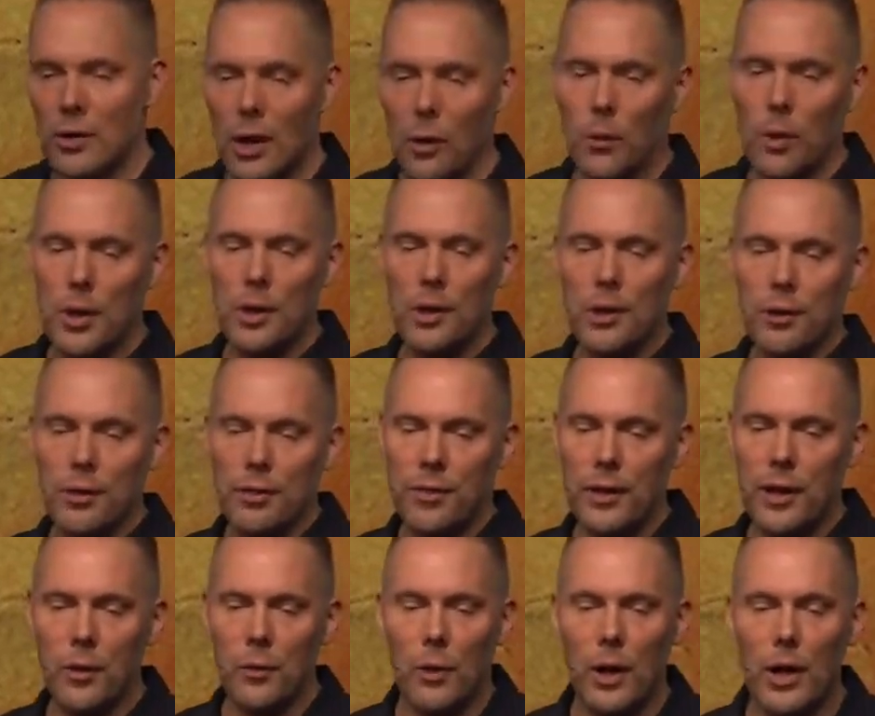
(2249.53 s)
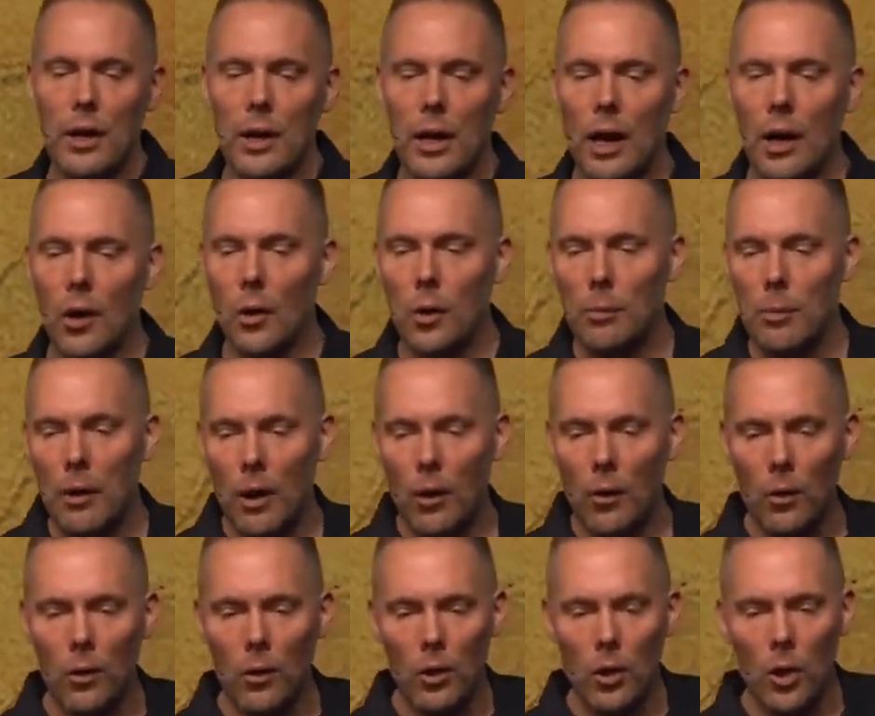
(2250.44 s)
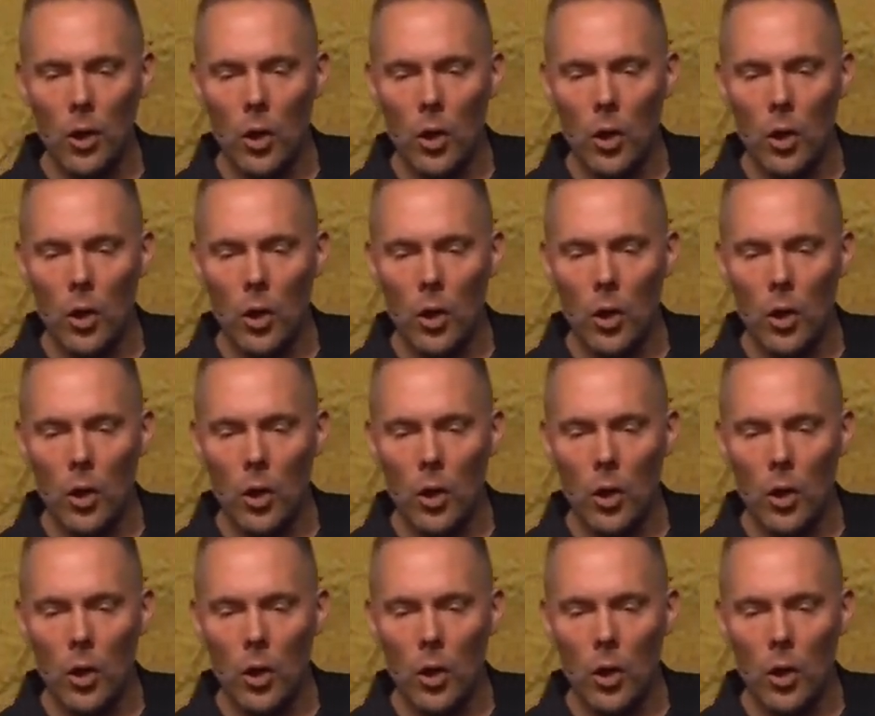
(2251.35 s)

and I want you to think right now about